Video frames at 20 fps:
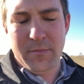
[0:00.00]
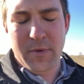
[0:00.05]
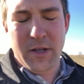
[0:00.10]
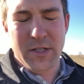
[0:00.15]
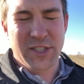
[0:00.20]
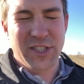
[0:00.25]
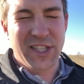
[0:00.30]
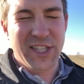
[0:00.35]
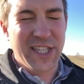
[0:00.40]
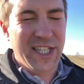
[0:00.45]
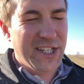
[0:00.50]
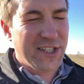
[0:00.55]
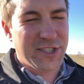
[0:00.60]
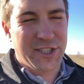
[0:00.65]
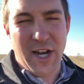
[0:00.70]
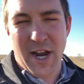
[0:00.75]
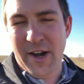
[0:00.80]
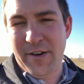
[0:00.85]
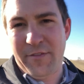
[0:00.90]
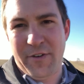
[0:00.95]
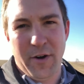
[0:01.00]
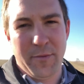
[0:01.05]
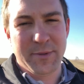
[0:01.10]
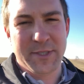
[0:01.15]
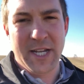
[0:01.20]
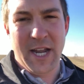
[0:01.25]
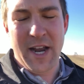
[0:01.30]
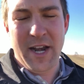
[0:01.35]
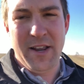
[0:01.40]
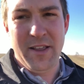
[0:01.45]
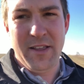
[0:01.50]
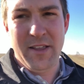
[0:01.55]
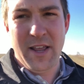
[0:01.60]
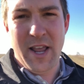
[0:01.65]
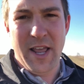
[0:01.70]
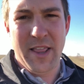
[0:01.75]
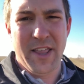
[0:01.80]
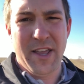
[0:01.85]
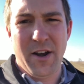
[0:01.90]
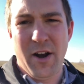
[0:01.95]
a little shot of herbicide,
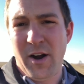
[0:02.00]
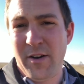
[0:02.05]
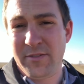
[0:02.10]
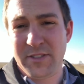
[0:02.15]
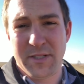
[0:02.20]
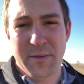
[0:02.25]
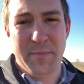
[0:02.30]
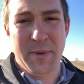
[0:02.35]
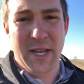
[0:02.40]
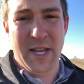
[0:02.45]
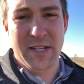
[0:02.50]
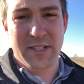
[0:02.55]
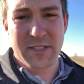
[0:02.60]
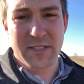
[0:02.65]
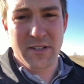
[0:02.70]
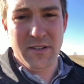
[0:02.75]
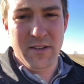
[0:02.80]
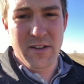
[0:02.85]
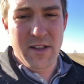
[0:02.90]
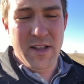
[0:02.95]
and then harvest the beans.